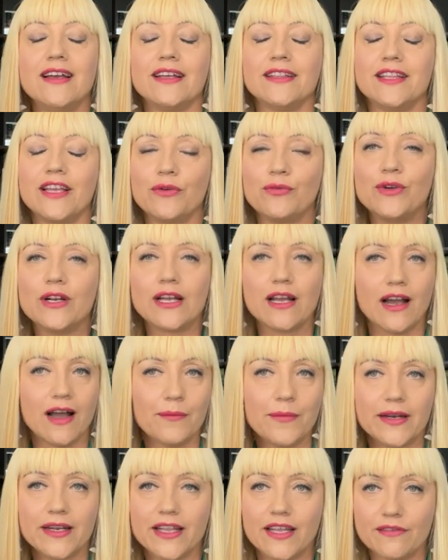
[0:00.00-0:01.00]
They will
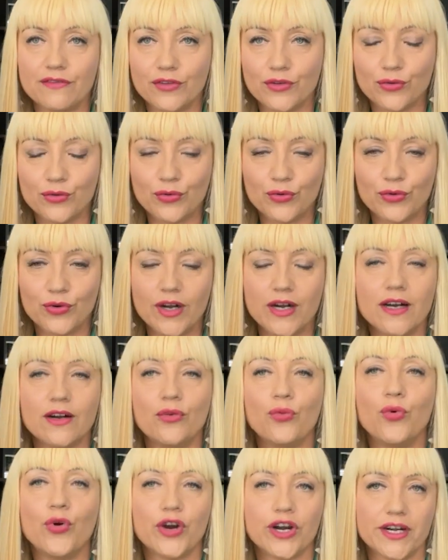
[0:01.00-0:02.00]
come and give you
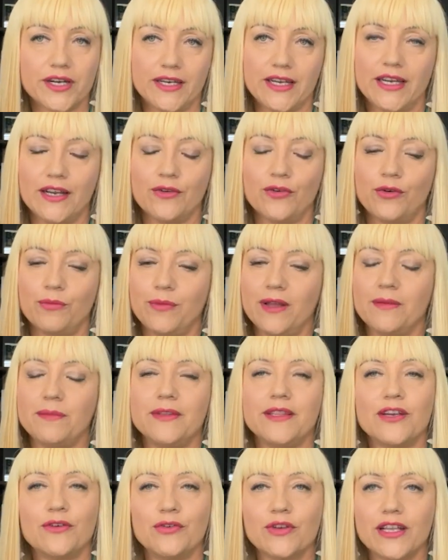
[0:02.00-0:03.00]
a warning, or
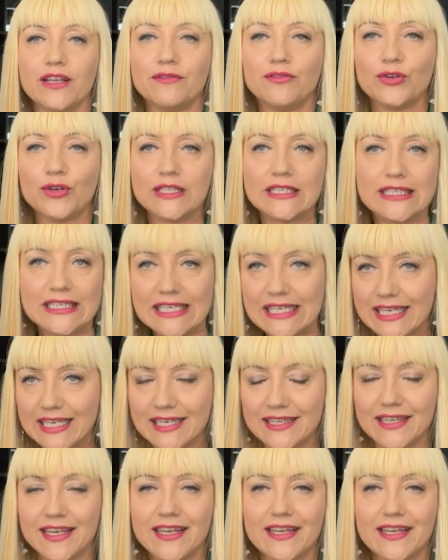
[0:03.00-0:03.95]
maybe they will give you a ticket.